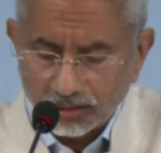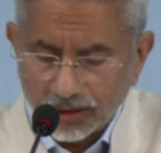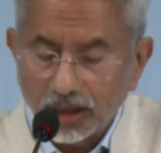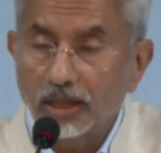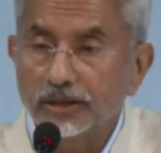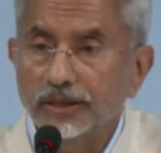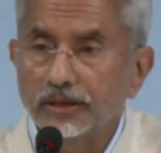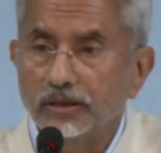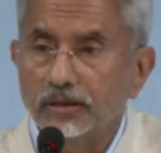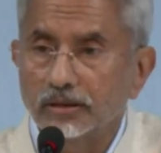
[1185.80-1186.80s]

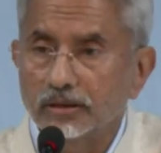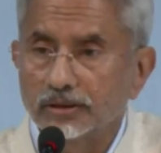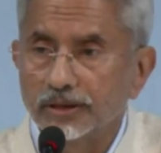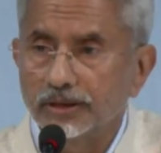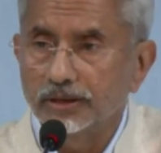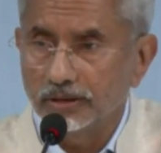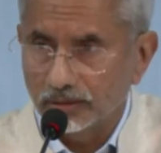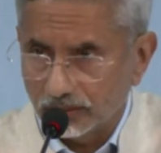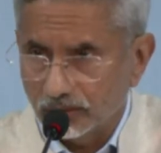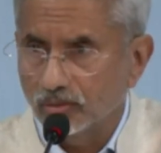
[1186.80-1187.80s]
regarding
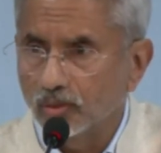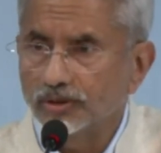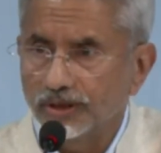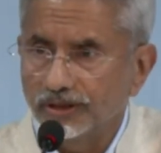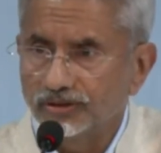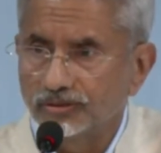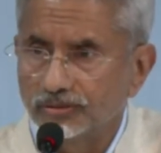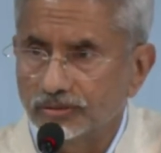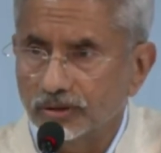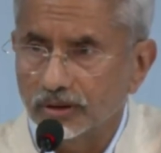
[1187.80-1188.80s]
the Kotnis,
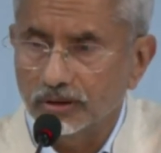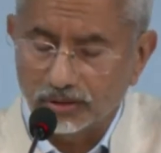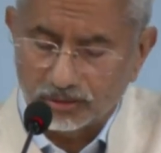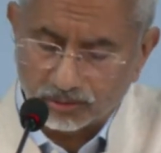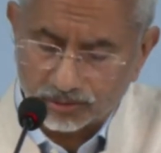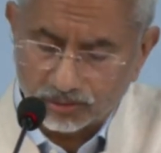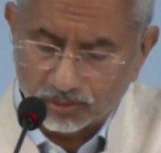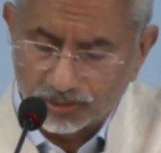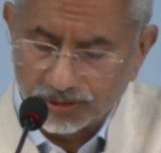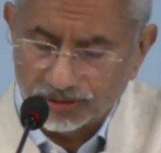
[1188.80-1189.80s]

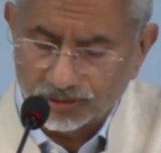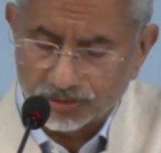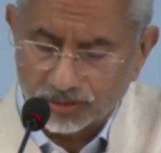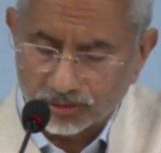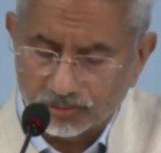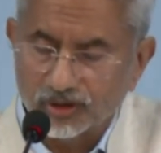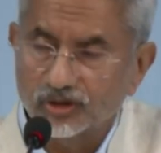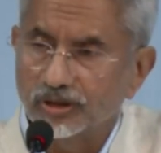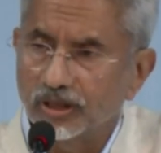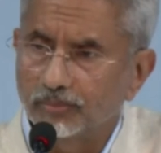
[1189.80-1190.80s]
Dr. Kotnis
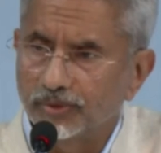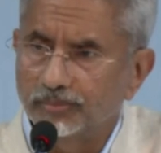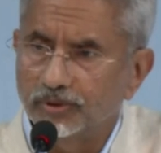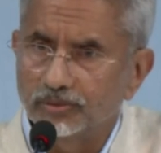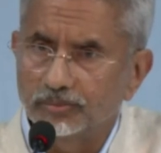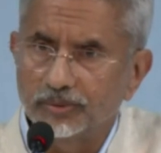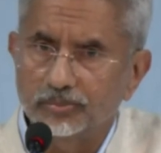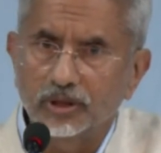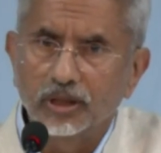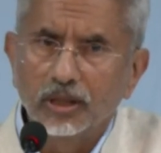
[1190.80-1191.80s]
question and people to
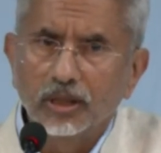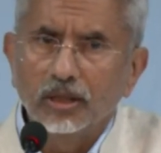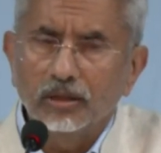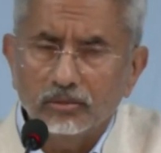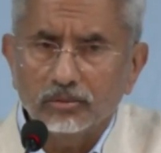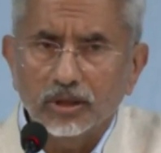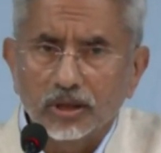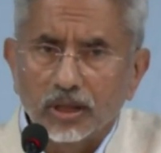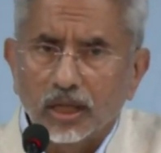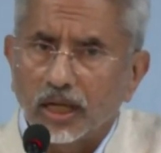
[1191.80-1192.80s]
people,
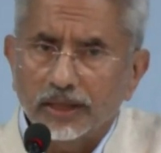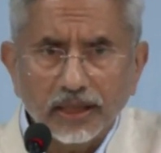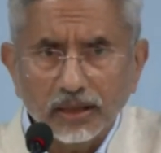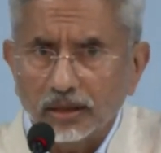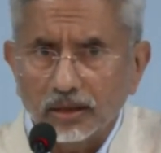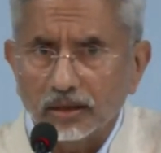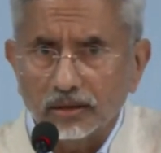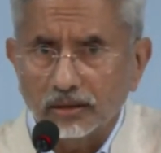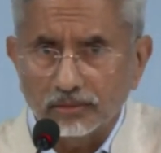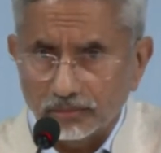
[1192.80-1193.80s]
look, again,
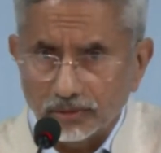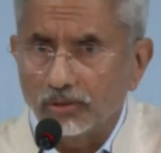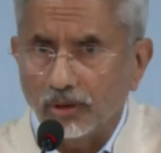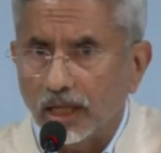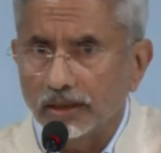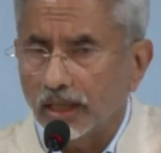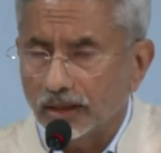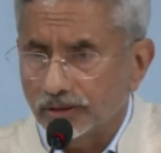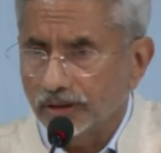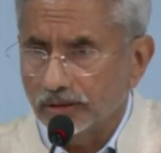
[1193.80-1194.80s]
you know,
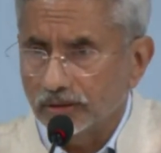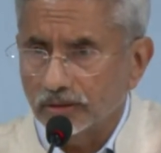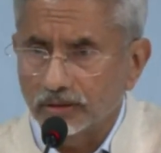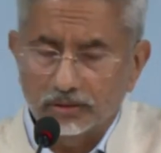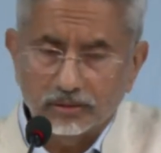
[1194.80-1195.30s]
I, I think